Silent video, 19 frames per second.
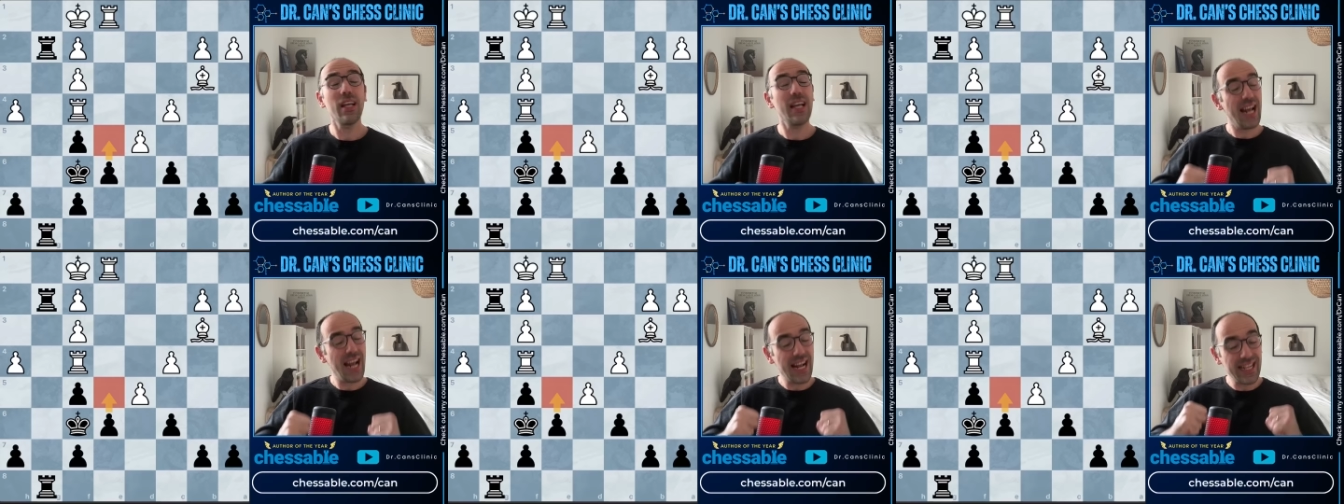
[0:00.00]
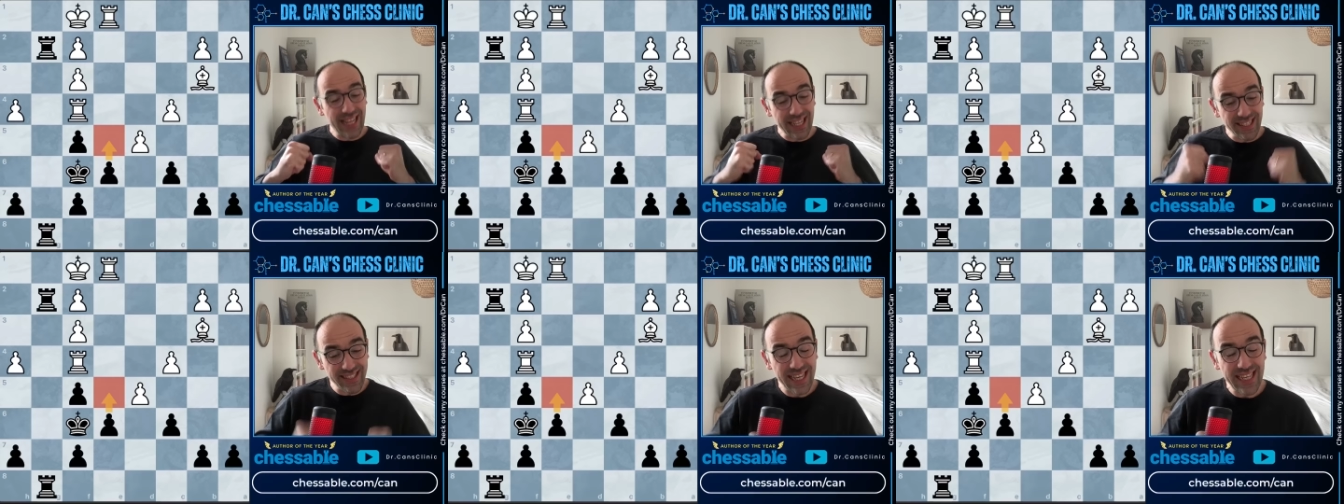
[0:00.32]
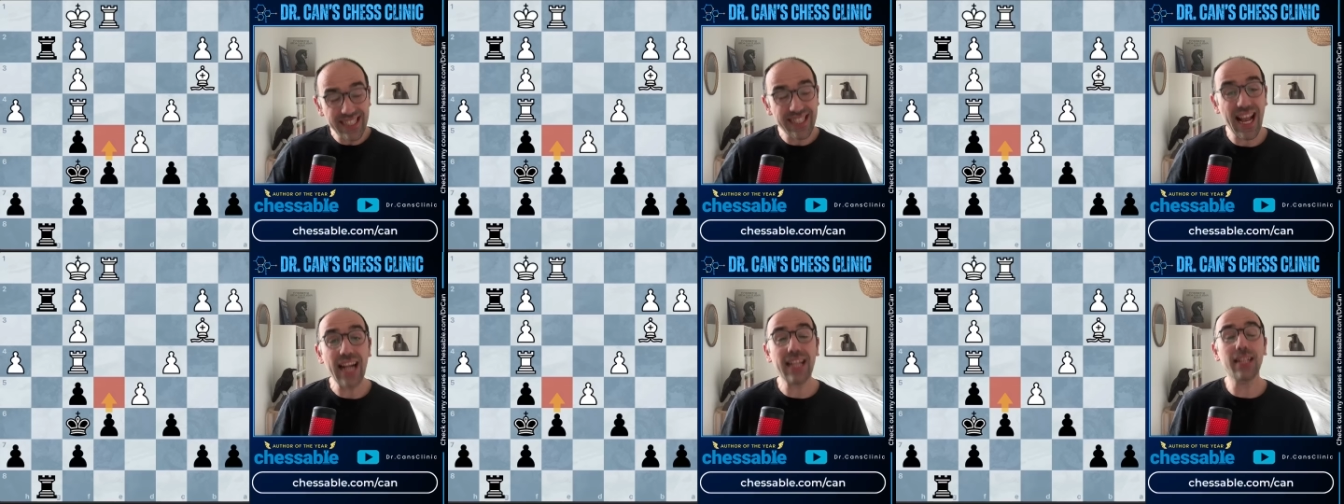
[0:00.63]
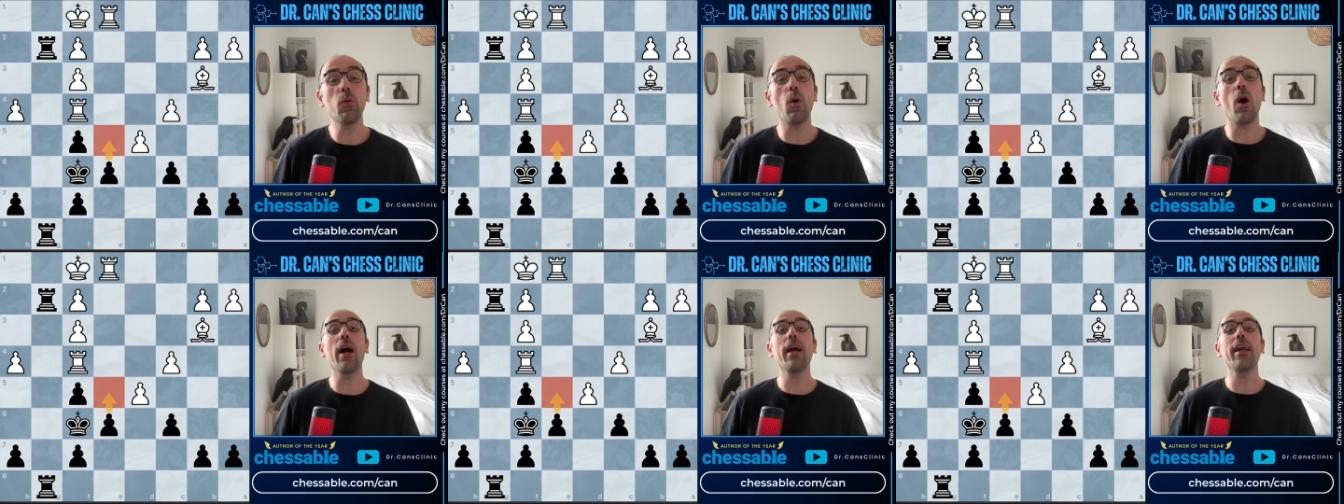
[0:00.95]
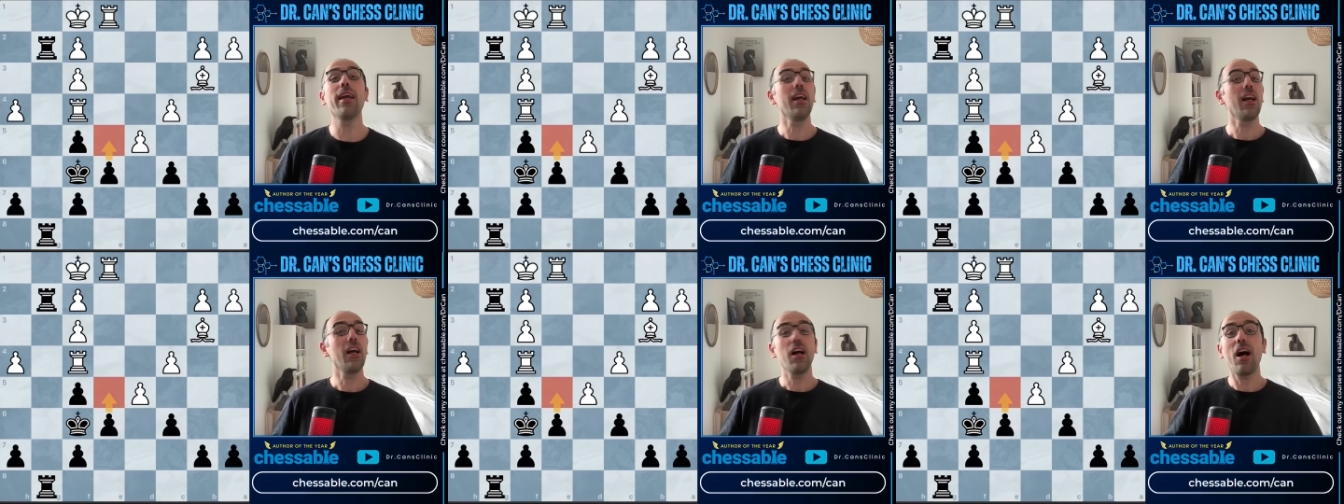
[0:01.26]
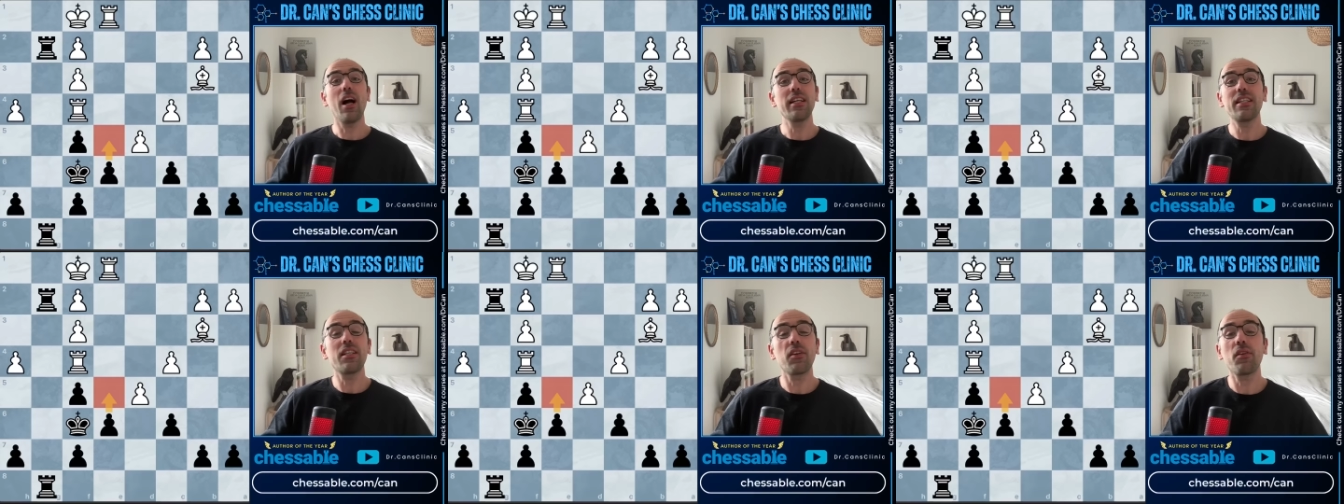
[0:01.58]
and that's exactly why
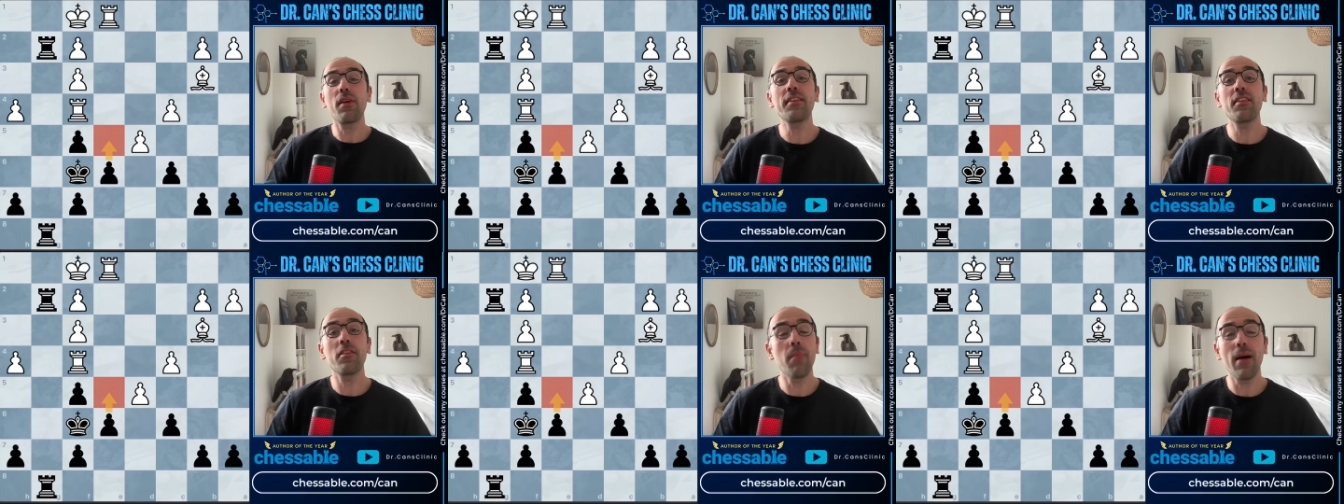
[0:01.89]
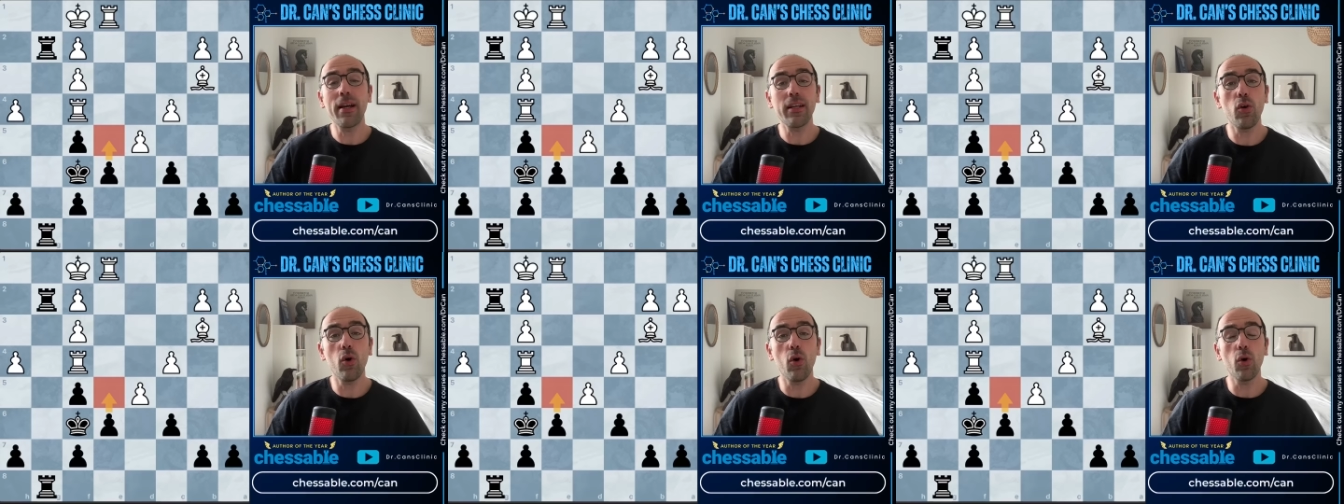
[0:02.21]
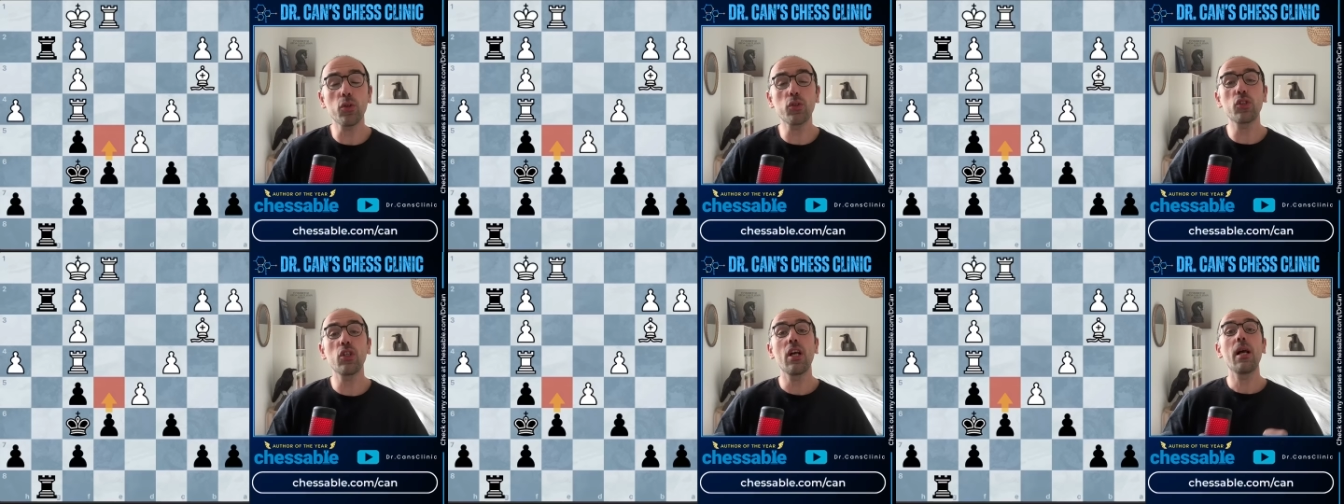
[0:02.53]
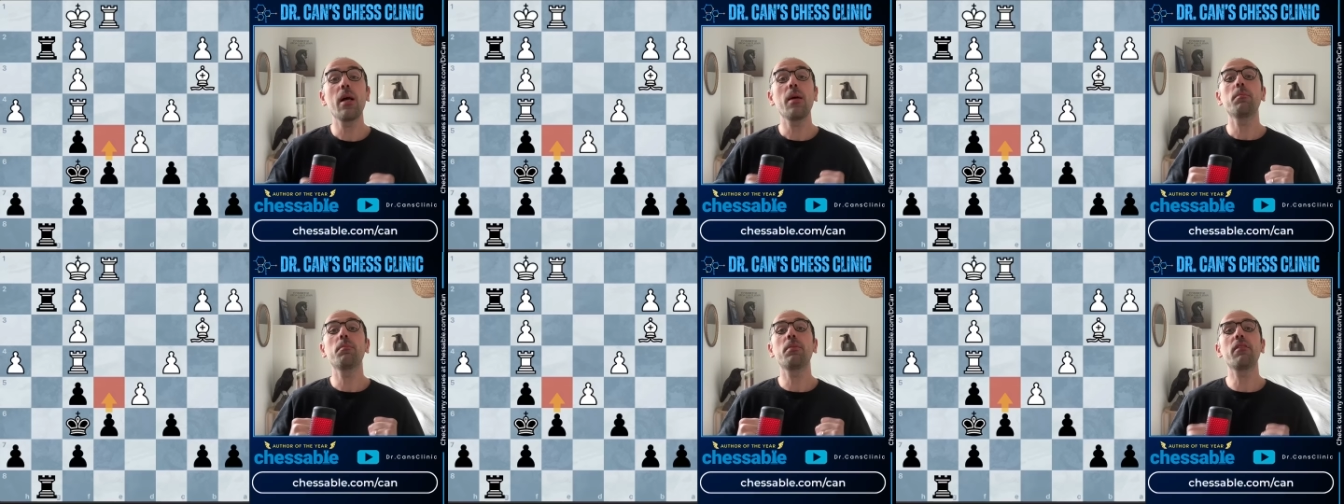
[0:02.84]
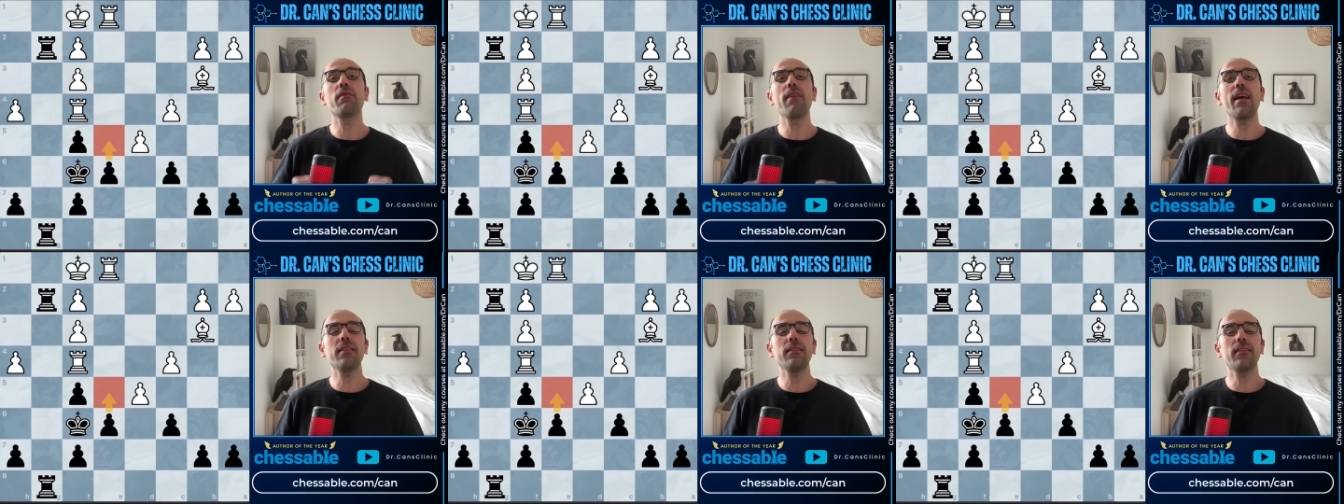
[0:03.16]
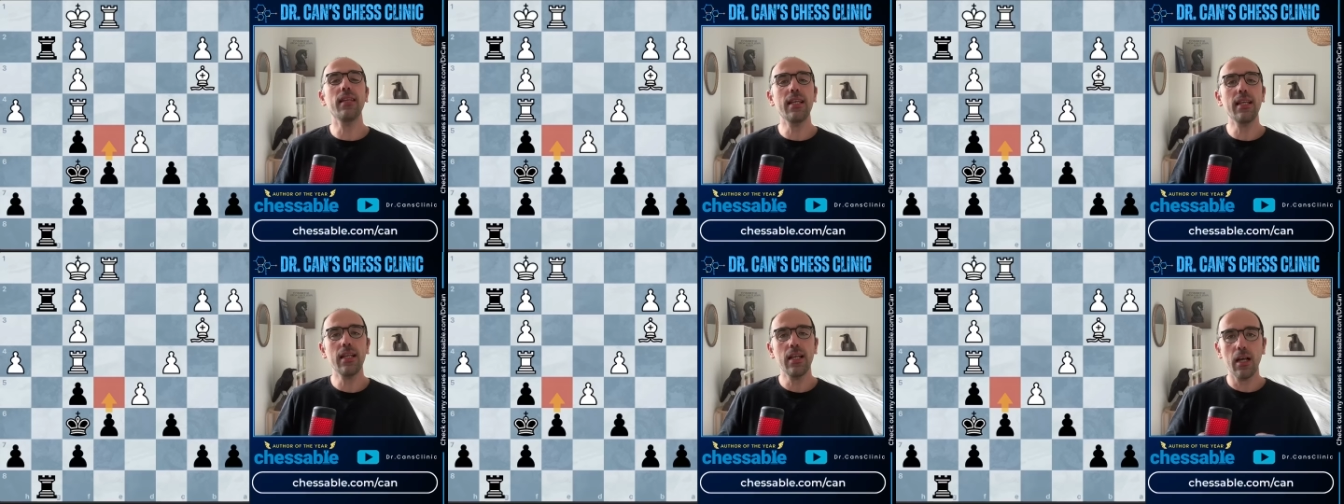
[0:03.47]
I created my course,
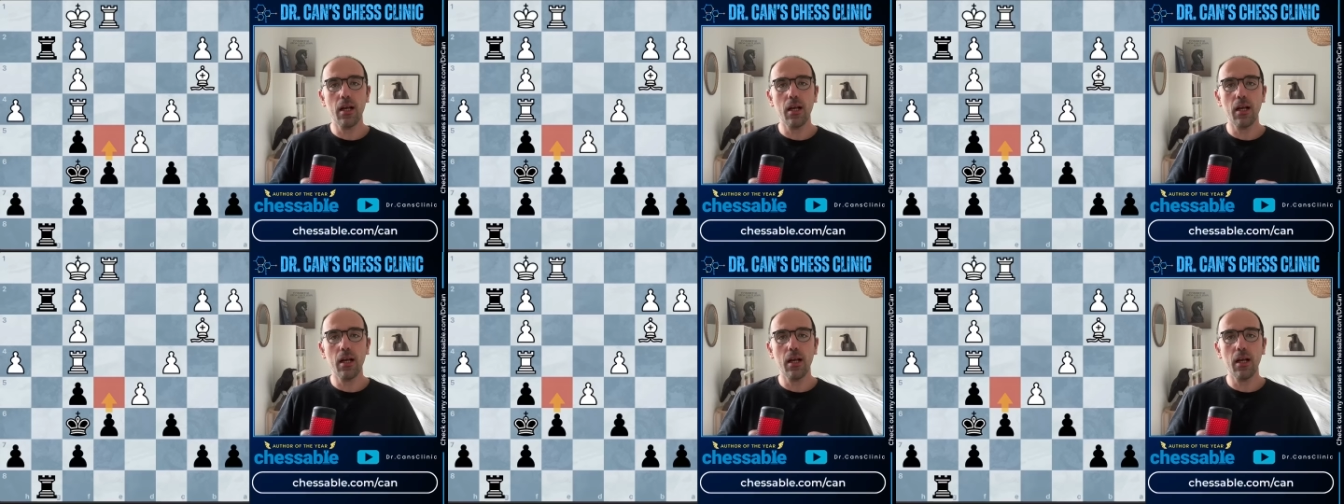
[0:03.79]
Preventing